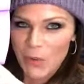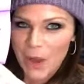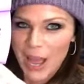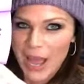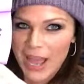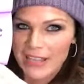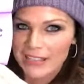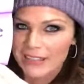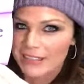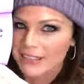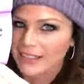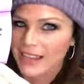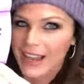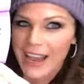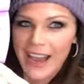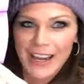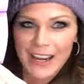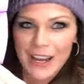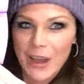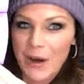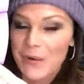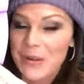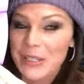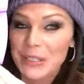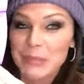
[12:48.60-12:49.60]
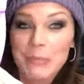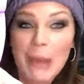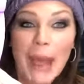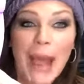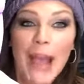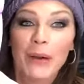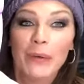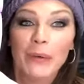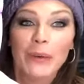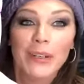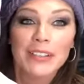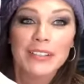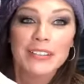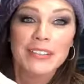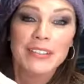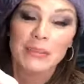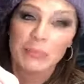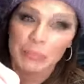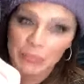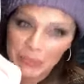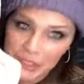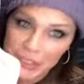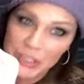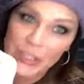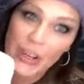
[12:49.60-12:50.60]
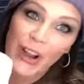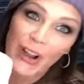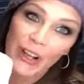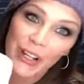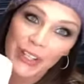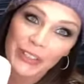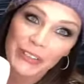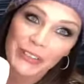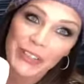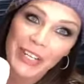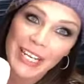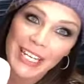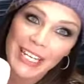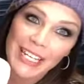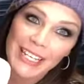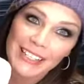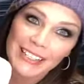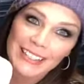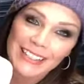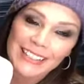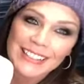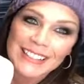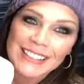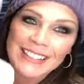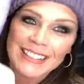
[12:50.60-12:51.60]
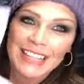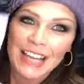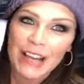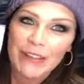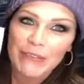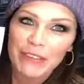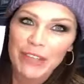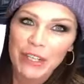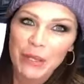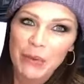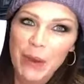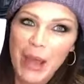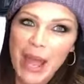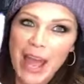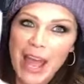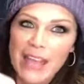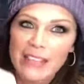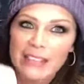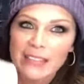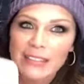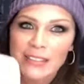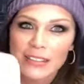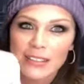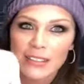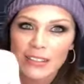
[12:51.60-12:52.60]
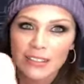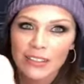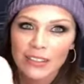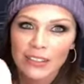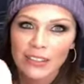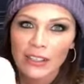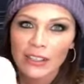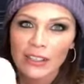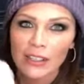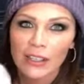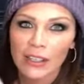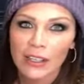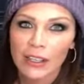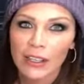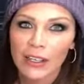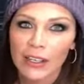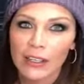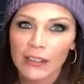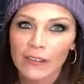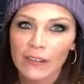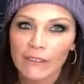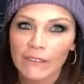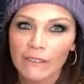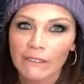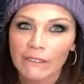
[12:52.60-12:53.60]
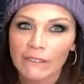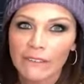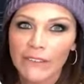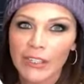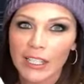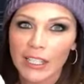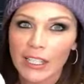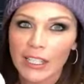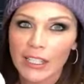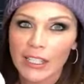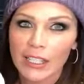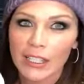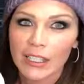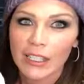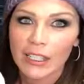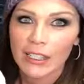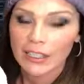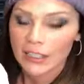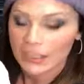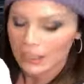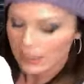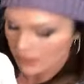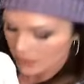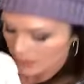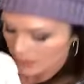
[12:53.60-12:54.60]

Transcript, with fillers: West. I know it's backwards, but y'all can read it. Stephanie West. Girlfriend, get